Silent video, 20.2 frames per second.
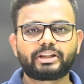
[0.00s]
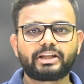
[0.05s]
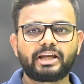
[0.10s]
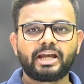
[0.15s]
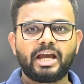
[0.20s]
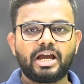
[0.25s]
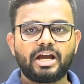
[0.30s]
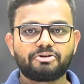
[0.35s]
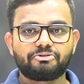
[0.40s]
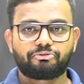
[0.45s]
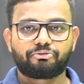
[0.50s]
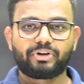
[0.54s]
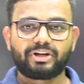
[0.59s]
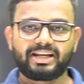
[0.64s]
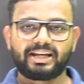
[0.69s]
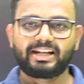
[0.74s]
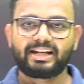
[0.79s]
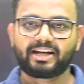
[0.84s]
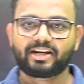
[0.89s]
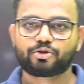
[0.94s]
the
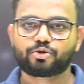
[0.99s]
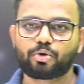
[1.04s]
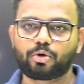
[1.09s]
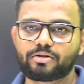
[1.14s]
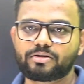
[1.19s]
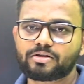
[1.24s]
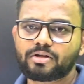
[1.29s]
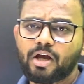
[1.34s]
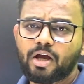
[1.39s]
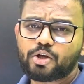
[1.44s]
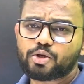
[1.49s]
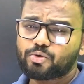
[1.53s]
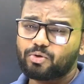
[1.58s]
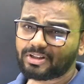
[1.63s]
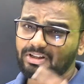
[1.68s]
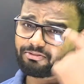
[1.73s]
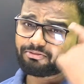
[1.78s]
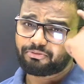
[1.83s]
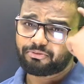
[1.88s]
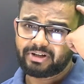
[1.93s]
free electrons. So
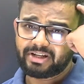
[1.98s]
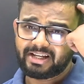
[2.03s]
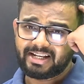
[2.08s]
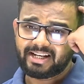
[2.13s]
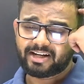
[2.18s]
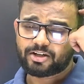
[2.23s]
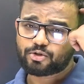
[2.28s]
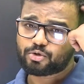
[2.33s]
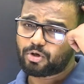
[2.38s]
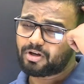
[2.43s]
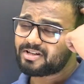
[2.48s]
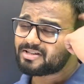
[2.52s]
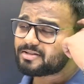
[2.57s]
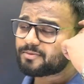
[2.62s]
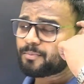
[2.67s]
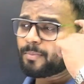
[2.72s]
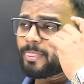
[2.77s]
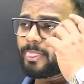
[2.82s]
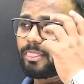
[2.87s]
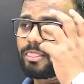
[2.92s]
what are the free electrons?
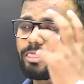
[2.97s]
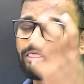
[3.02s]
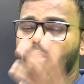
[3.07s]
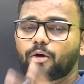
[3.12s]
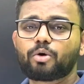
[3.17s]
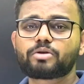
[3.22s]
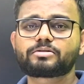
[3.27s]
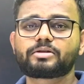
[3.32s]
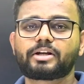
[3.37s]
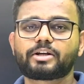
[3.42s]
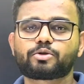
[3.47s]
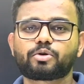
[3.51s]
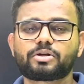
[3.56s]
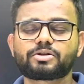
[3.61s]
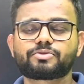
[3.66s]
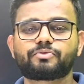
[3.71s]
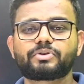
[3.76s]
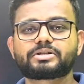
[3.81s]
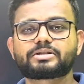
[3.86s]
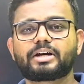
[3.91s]
Those
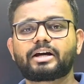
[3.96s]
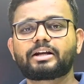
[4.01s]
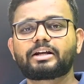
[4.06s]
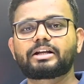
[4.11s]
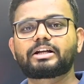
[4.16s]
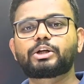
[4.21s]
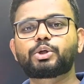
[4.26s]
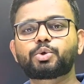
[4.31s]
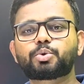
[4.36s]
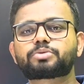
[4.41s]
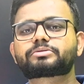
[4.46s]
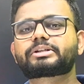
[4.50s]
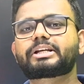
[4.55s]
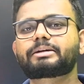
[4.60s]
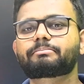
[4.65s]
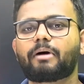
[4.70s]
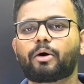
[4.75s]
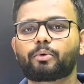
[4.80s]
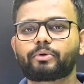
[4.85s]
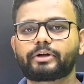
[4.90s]
electrons which are loosely
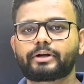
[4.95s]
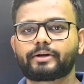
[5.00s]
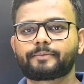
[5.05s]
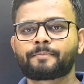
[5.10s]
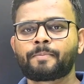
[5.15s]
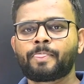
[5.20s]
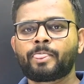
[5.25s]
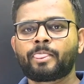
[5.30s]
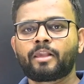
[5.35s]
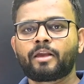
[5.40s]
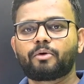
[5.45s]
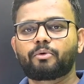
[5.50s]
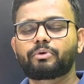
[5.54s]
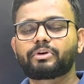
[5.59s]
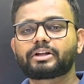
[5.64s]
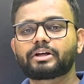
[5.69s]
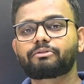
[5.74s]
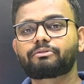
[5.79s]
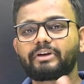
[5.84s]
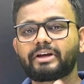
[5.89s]
bounded
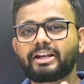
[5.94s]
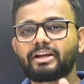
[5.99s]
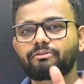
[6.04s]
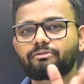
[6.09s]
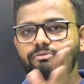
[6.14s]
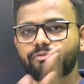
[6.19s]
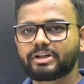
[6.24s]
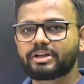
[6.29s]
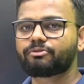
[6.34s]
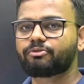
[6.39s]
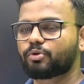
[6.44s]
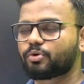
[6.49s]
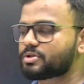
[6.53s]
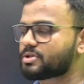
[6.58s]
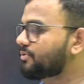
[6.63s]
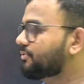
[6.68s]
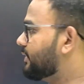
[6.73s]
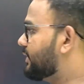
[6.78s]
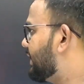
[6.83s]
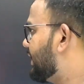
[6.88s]
with a very weak force
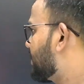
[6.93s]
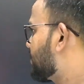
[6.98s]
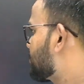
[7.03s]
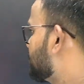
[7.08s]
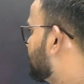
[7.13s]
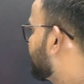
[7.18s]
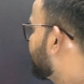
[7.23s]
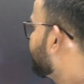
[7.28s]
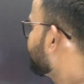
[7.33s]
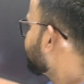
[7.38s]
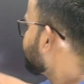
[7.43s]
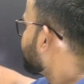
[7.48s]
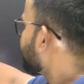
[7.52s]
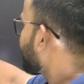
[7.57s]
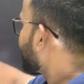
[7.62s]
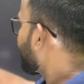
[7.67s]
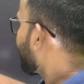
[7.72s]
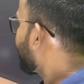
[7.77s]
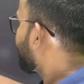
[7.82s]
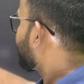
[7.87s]
of attraction.
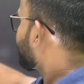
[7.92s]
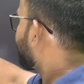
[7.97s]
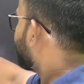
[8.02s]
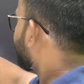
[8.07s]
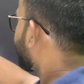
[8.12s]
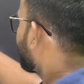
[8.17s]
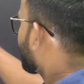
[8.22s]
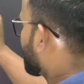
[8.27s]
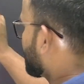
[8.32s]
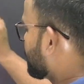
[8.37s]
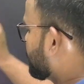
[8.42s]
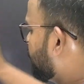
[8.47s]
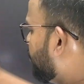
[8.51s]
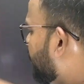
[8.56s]
So